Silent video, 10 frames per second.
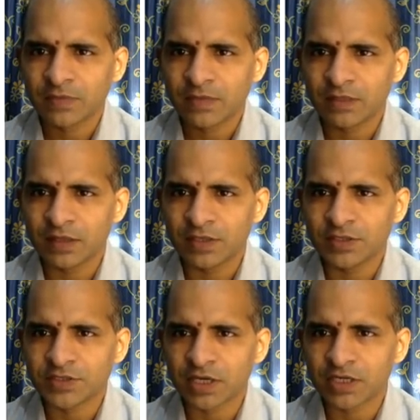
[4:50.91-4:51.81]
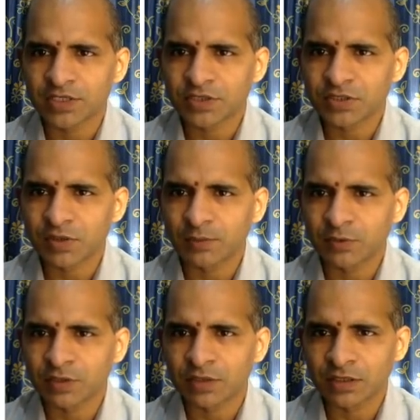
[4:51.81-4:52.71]
the initialization you have to
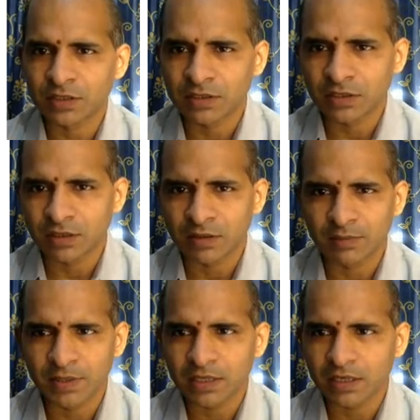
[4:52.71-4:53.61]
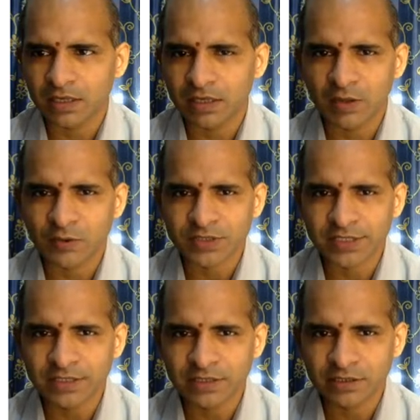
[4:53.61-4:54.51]
make outside.